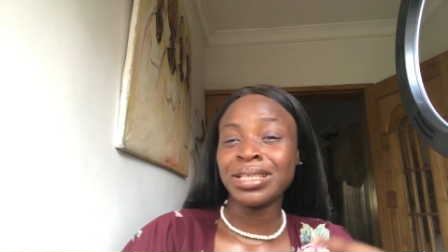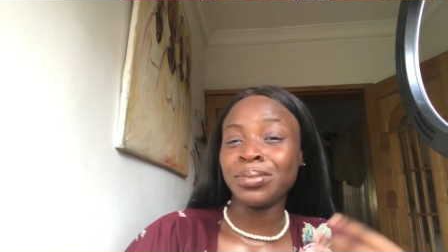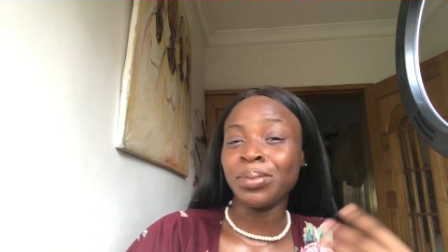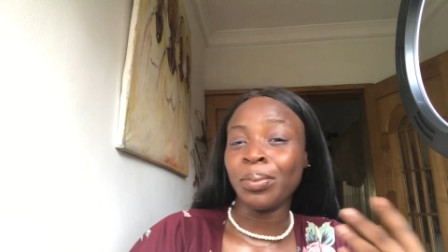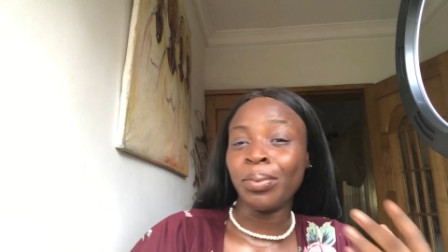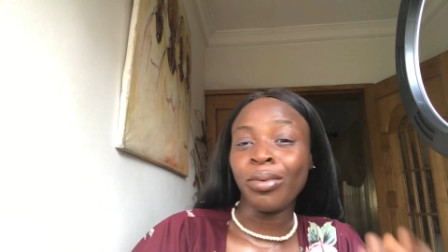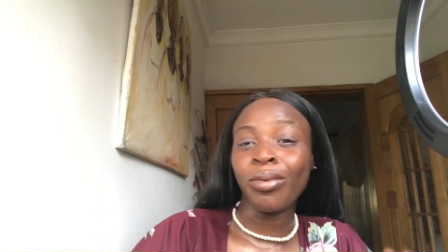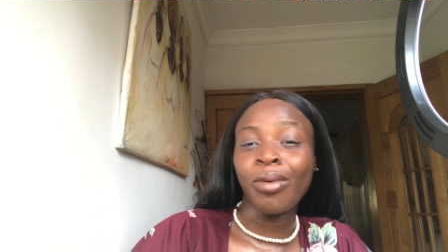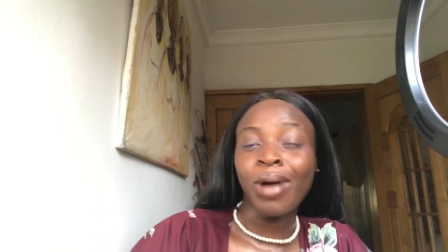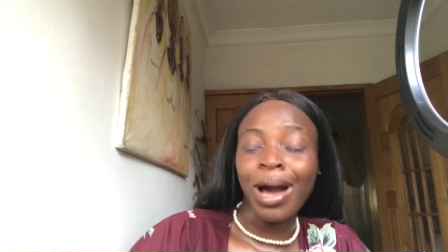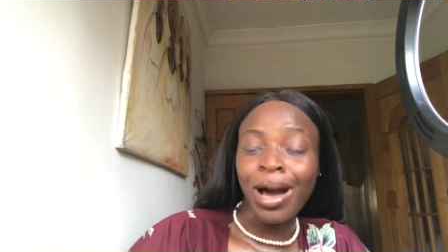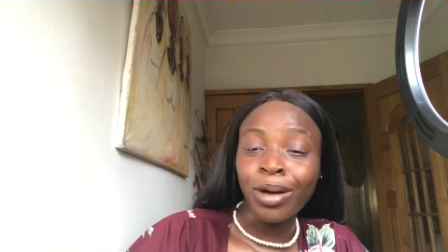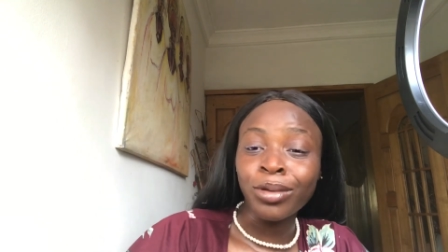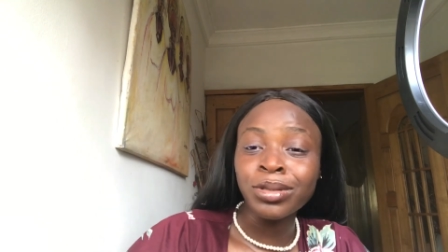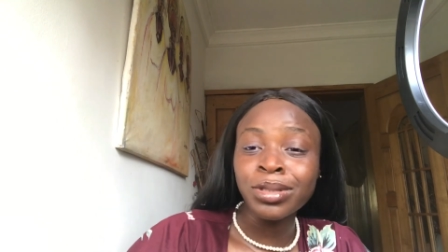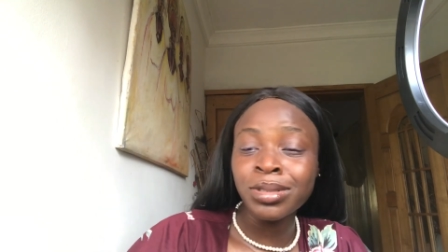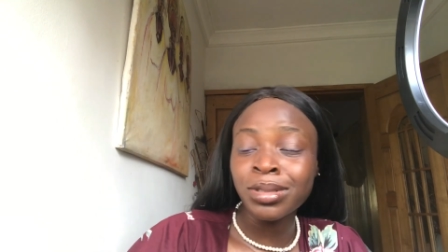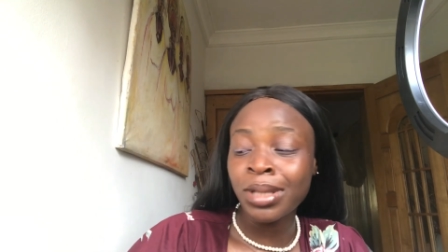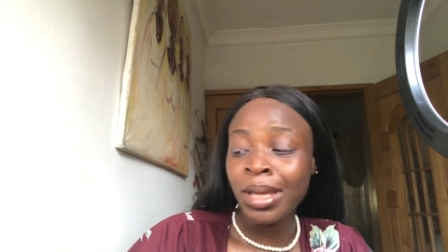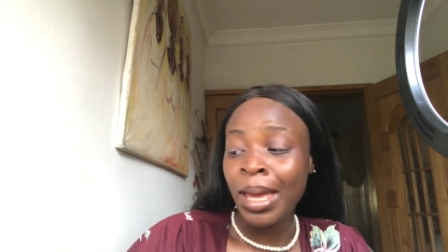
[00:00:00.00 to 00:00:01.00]
people
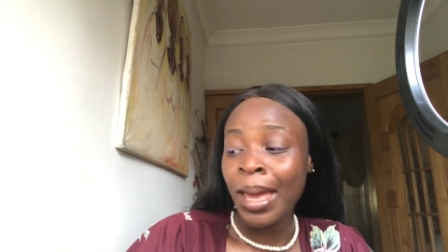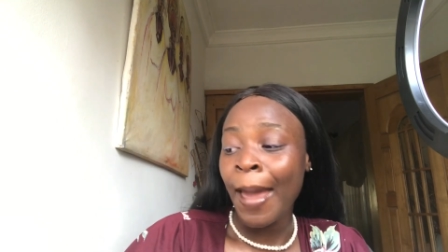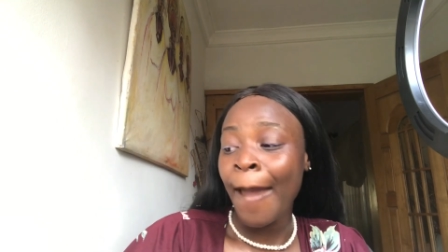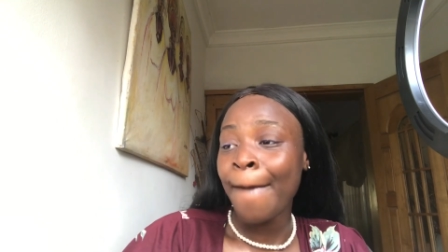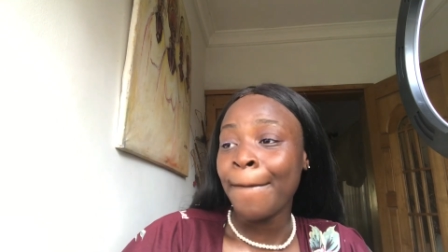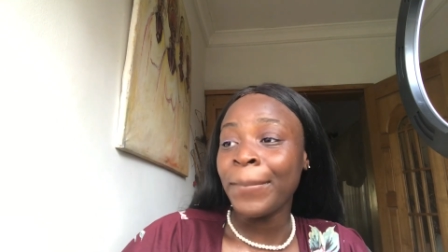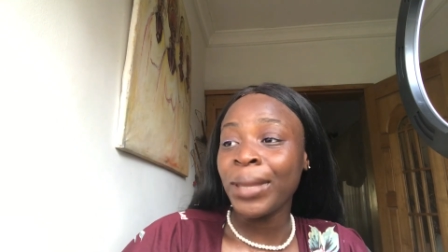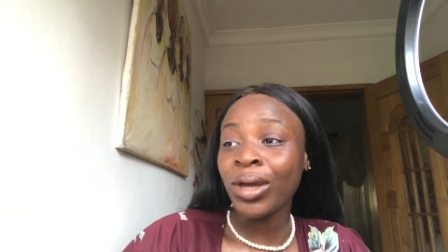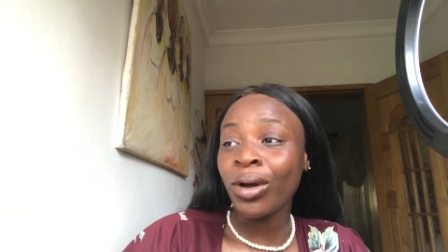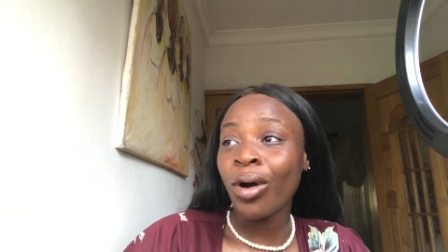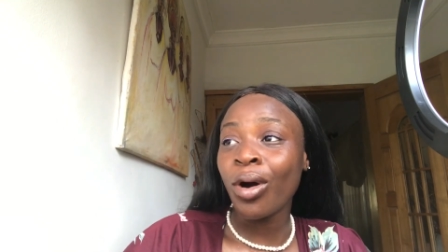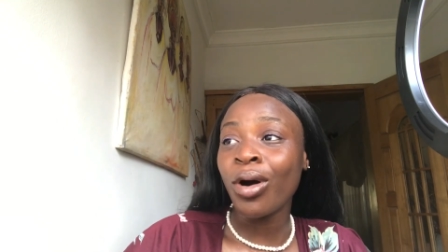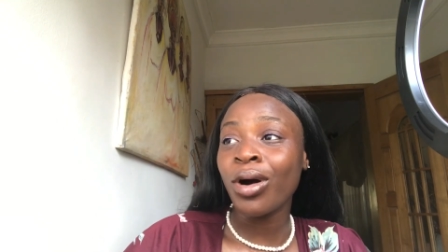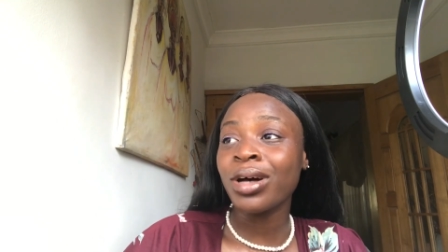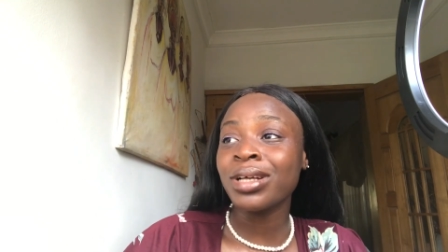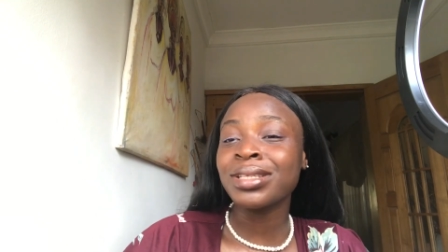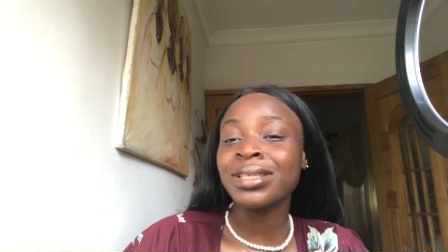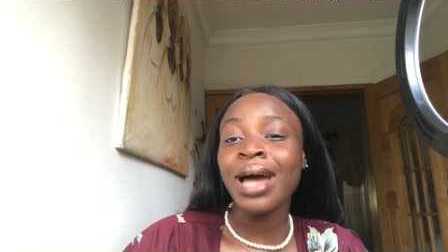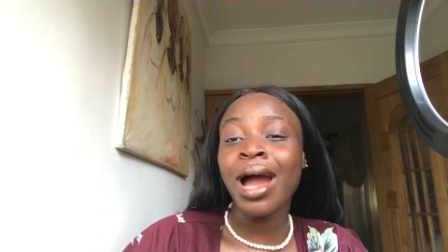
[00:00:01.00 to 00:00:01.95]
out because